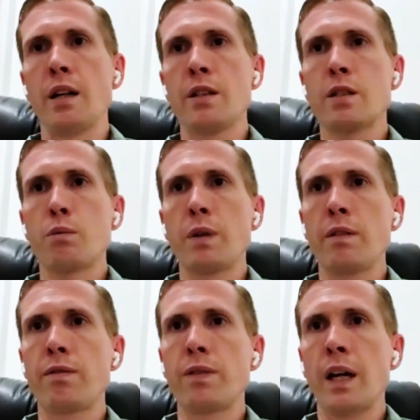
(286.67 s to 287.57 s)
So
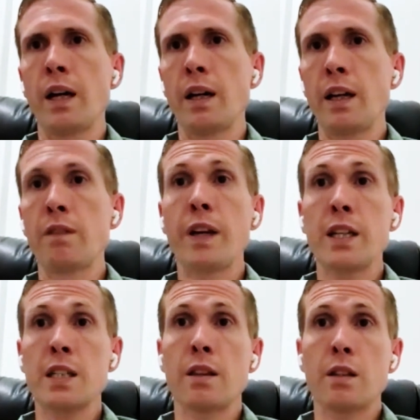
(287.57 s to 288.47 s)
we've
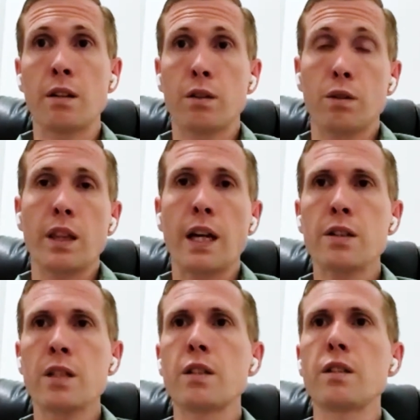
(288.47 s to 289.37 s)
invested
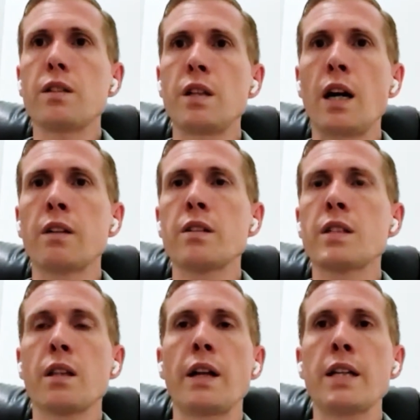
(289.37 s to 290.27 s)
$3,000
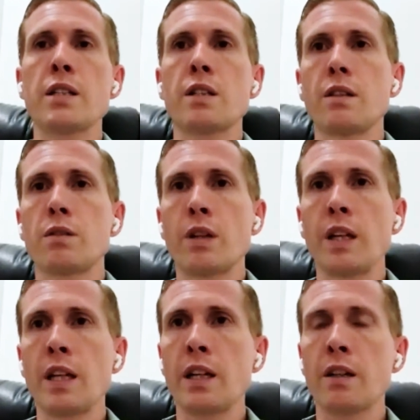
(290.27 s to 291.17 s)
in the last 3
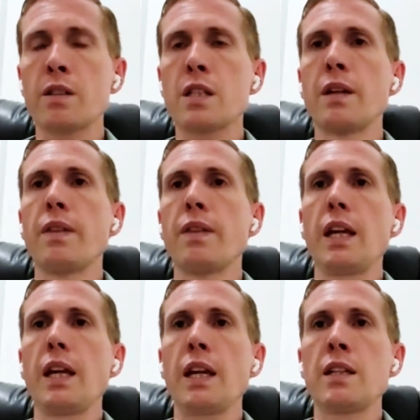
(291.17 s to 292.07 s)
years
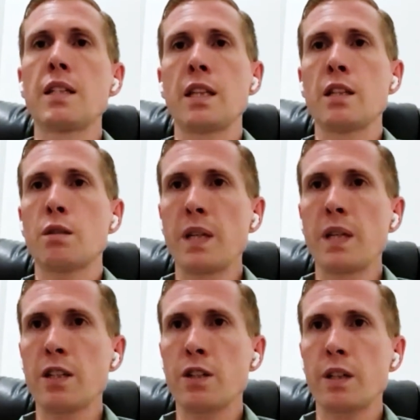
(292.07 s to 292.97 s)
into this
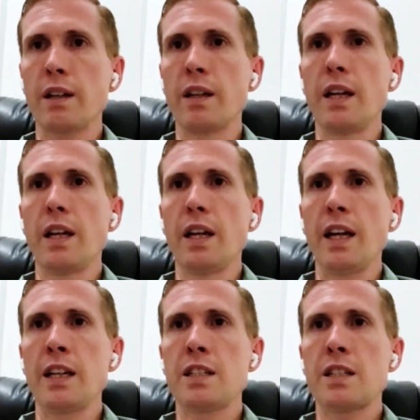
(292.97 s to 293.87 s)
ministry.
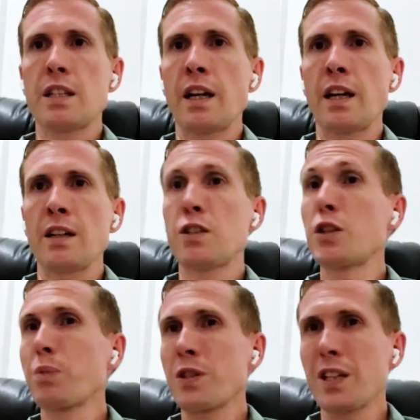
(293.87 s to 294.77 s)
It's
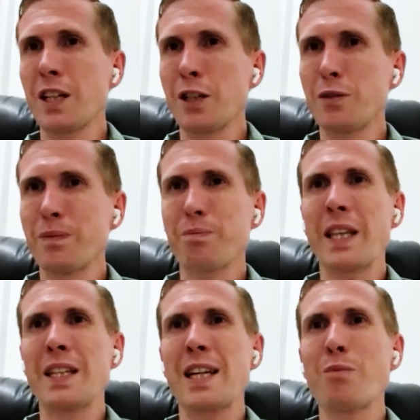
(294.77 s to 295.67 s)
super slow. By
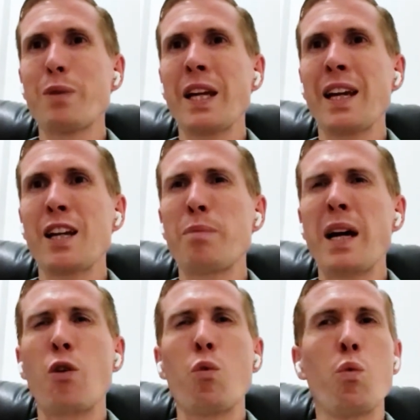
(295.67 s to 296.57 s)
the time we hit
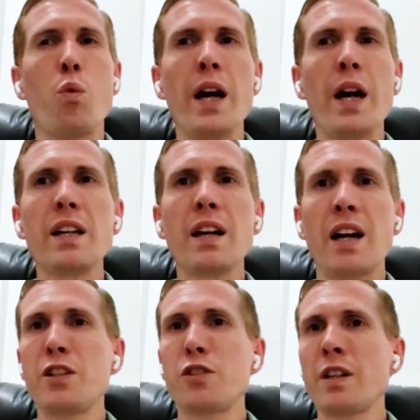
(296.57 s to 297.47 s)
about
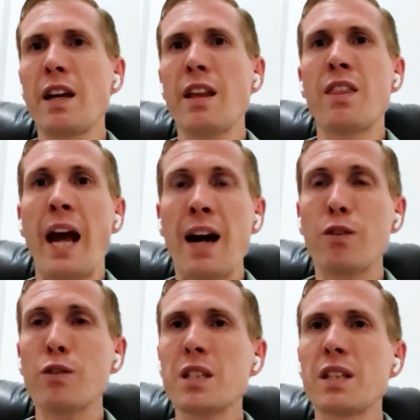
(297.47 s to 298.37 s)

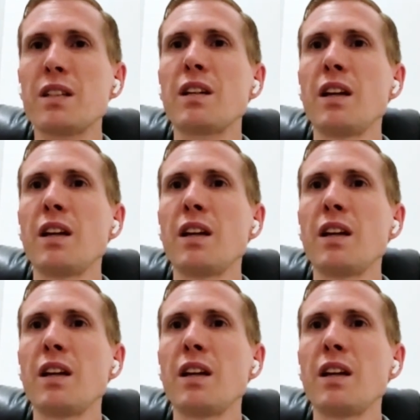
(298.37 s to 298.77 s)
100,000